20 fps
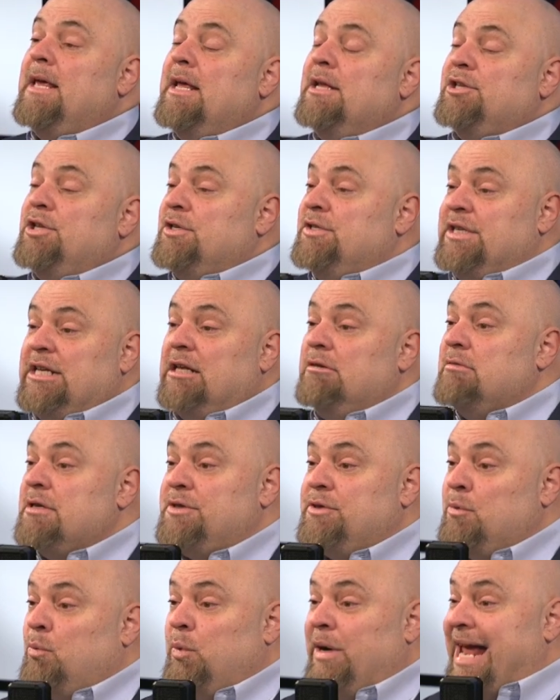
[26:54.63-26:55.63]
to deal with
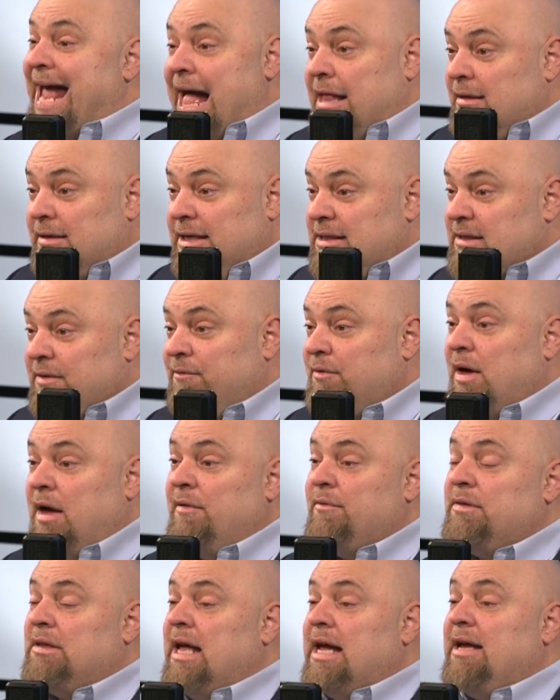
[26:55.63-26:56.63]
the realities of,
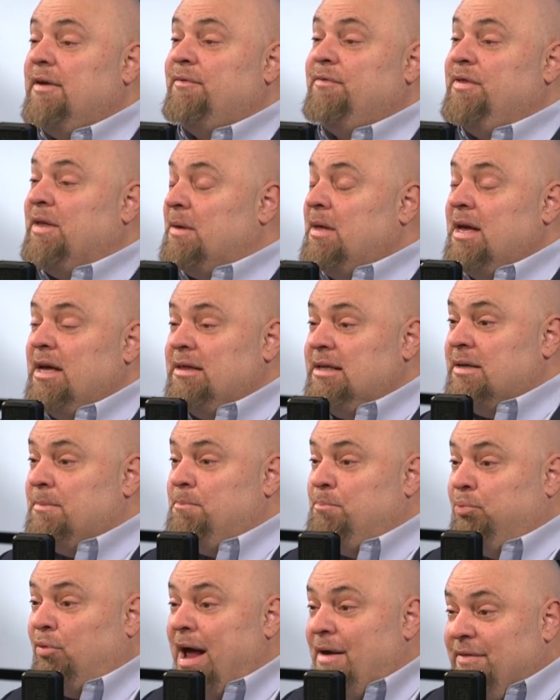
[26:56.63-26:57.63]
of life, the, the
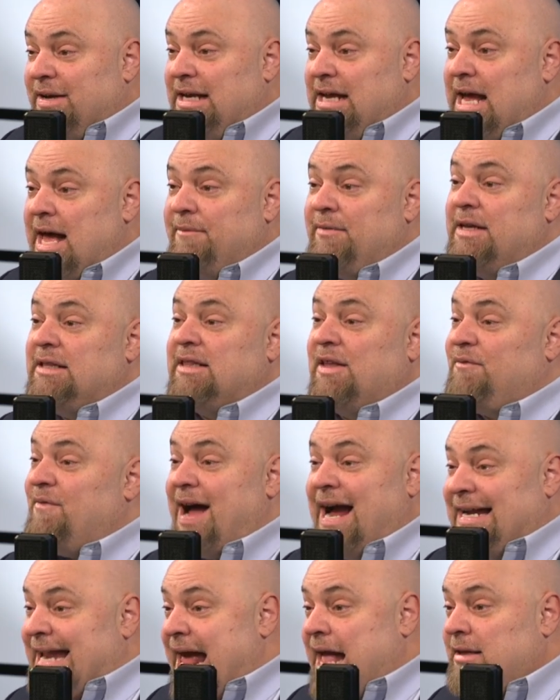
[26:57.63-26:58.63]
brevity of it, the
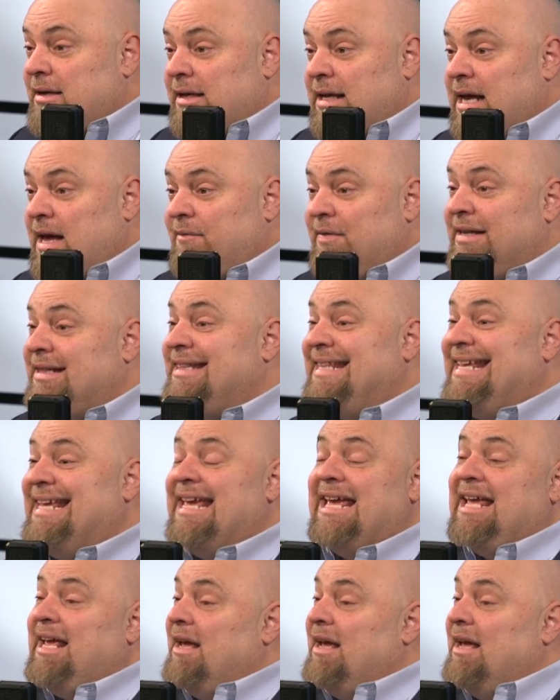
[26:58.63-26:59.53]
finality of it, the